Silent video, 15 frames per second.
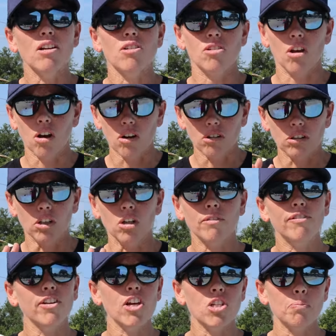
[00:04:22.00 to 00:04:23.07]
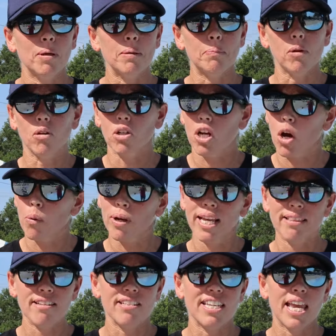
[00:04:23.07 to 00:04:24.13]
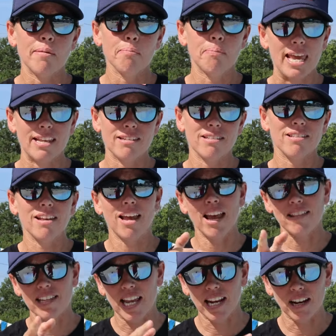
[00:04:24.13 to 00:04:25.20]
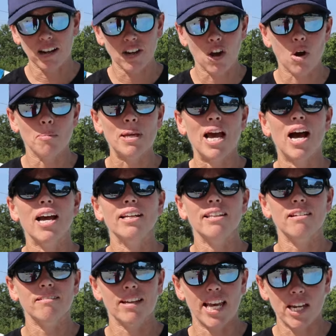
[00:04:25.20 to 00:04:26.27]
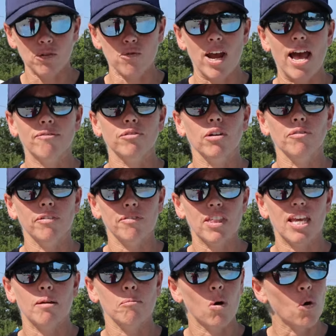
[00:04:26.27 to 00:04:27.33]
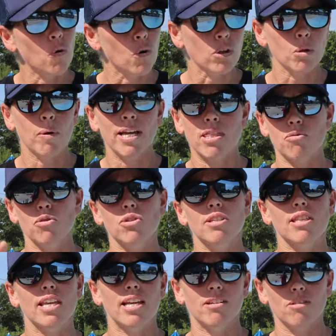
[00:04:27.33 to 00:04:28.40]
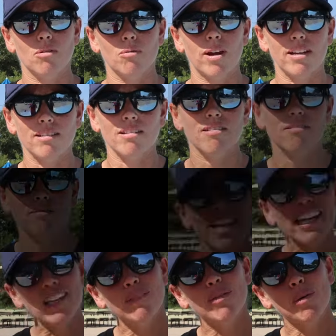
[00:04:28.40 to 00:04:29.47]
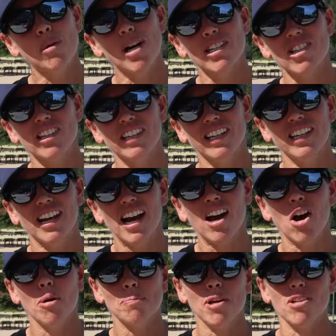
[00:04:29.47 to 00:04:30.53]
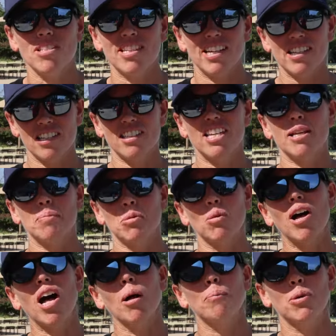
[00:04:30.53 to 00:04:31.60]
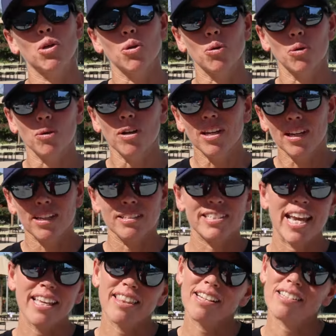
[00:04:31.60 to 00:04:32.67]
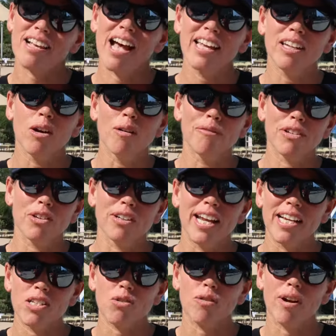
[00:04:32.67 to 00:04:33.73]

So look for those people going at the same pace and then go behind and draft off of them all the way through to the end of the race. Thank you for watching. I hope those 6 tips will help you take the anxiety off for your next